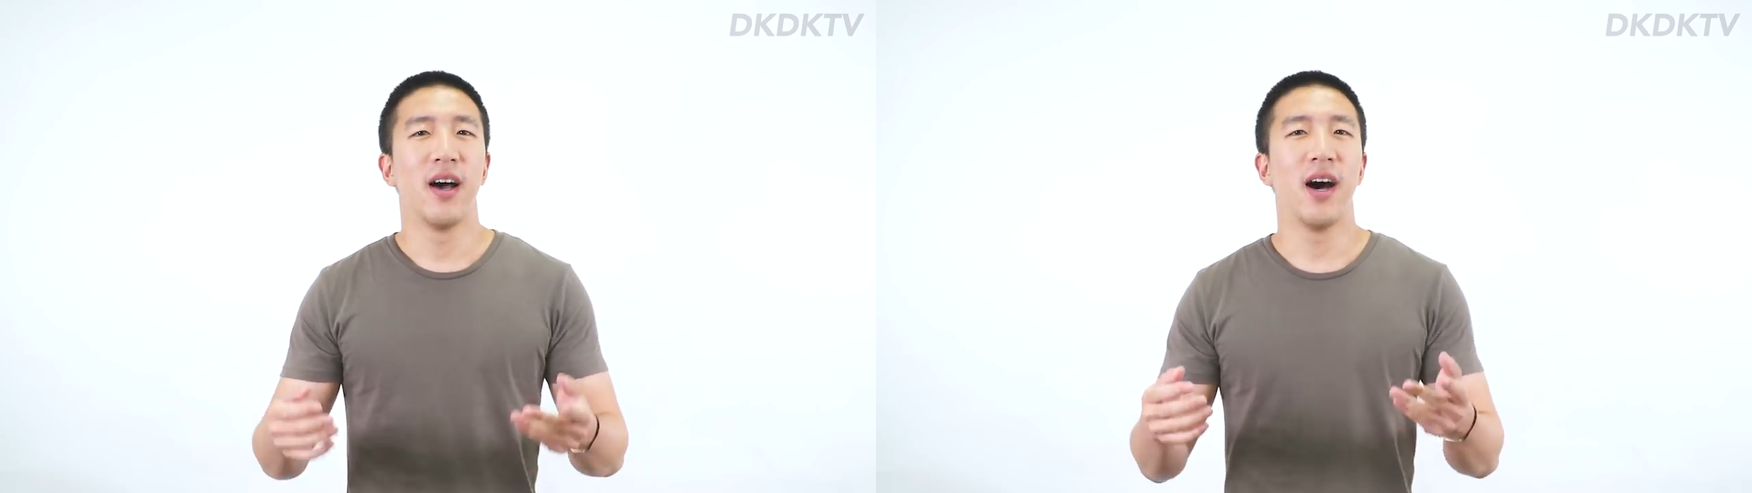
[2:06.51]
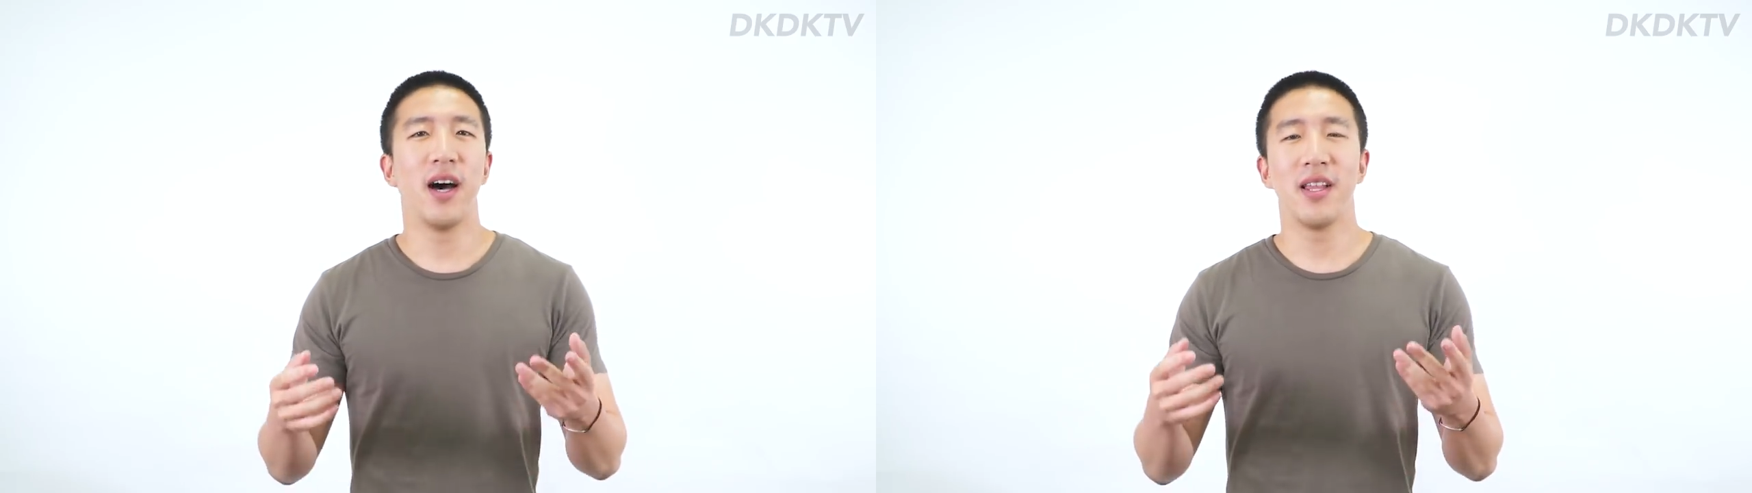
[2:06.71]

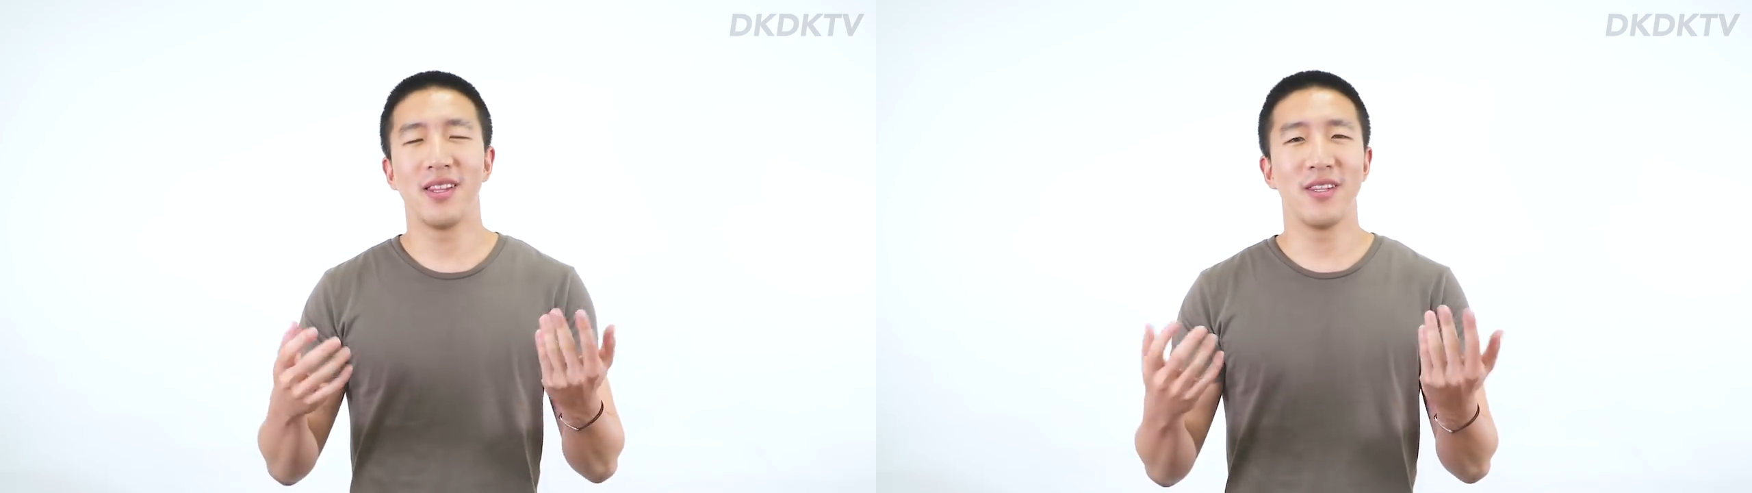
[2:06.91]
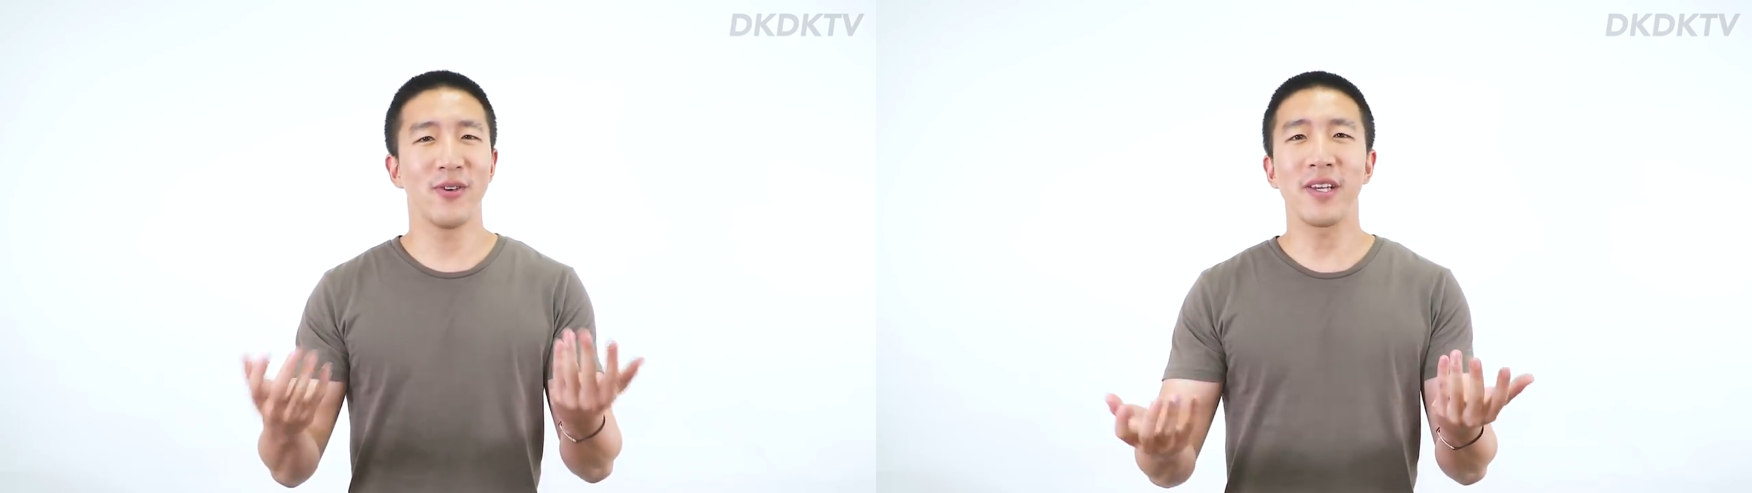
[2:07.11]
Uh,
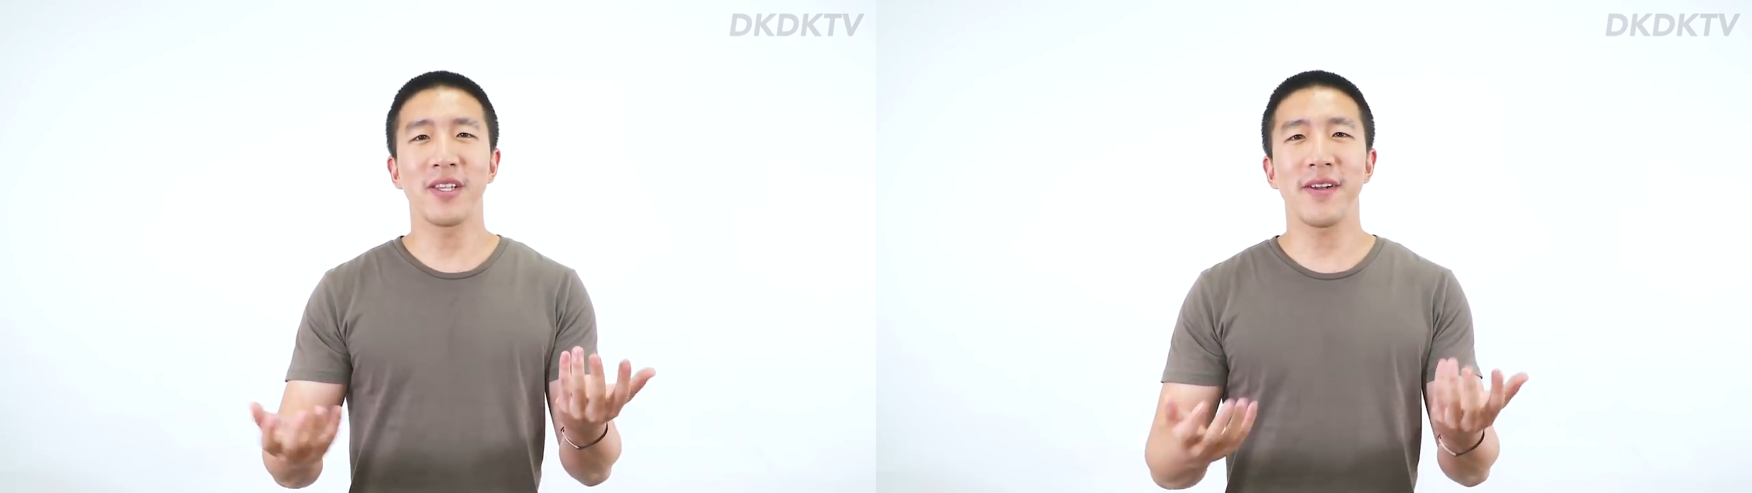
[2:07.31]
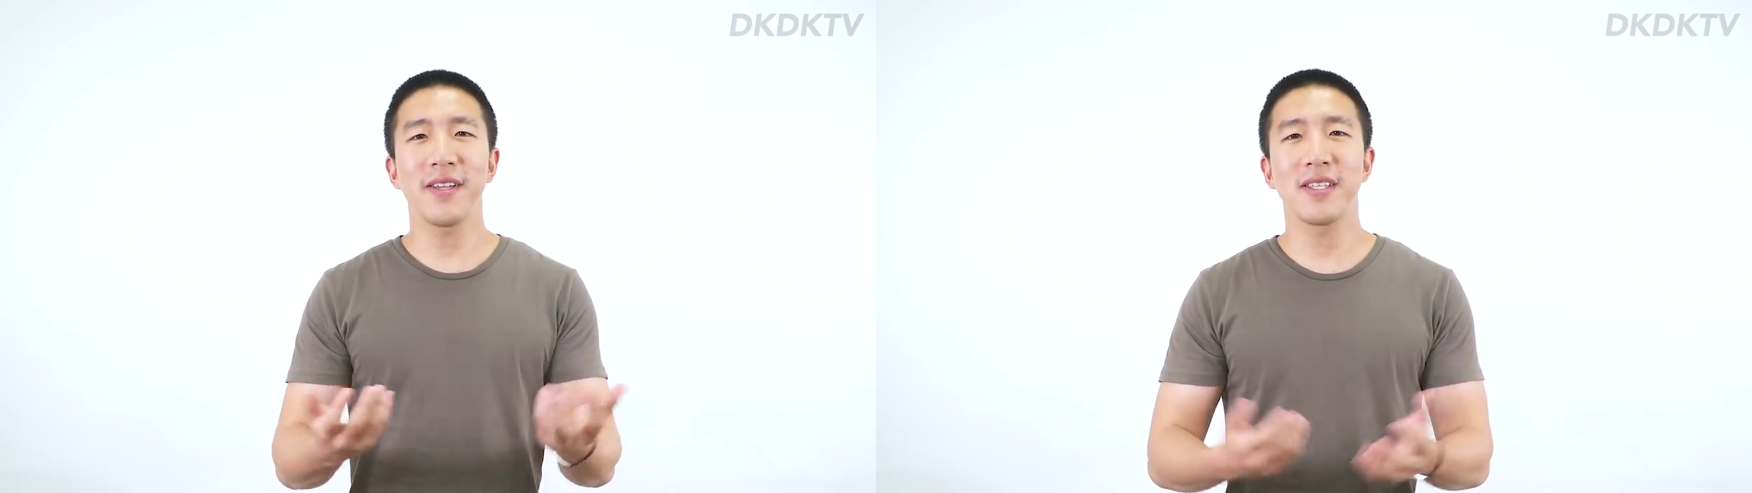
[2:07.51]
you can
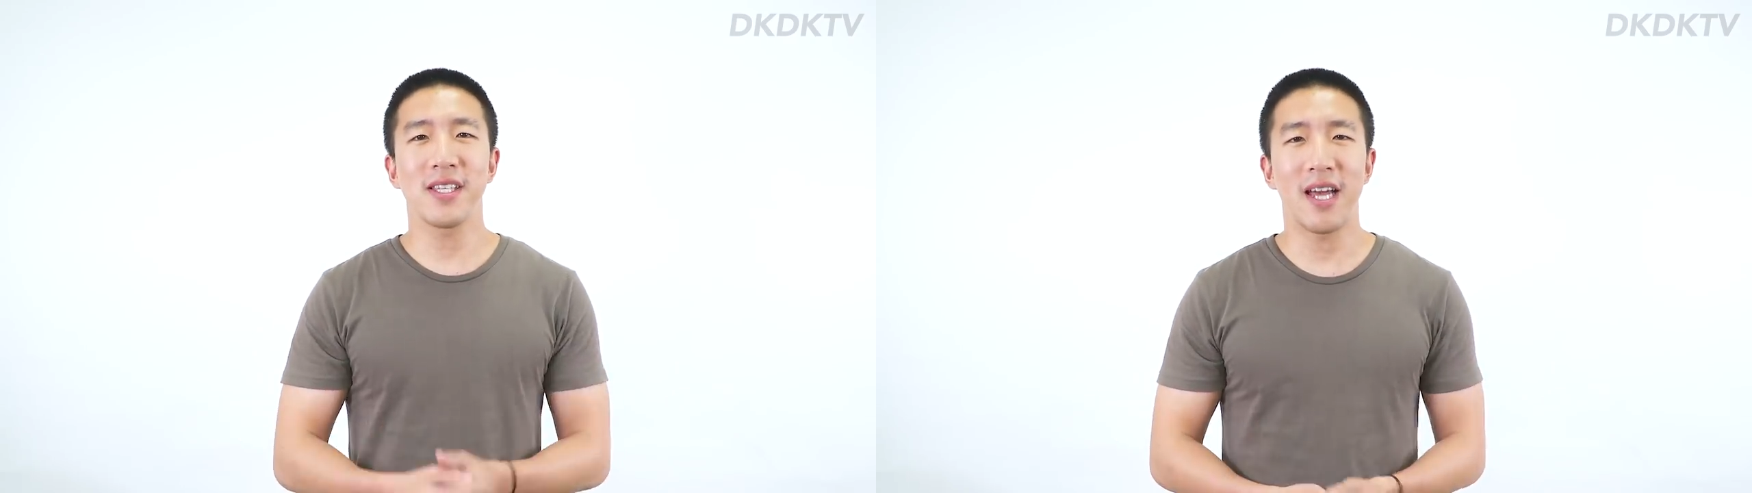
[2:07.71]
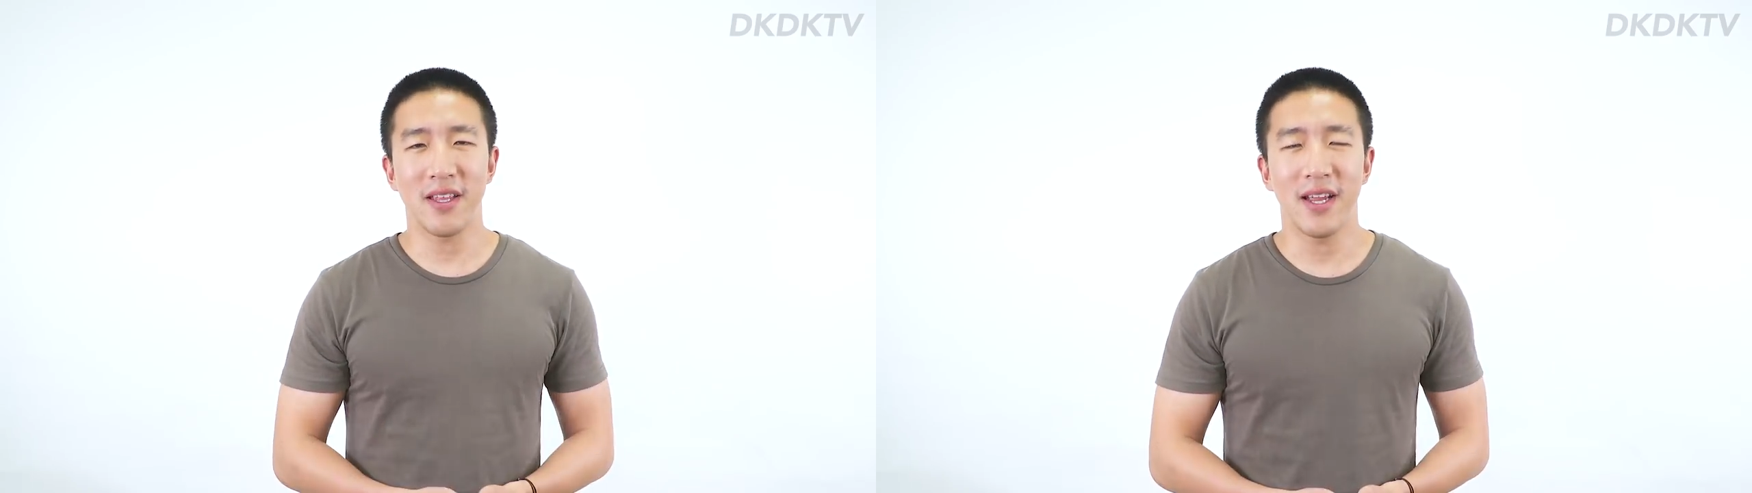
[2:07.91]
clearly see that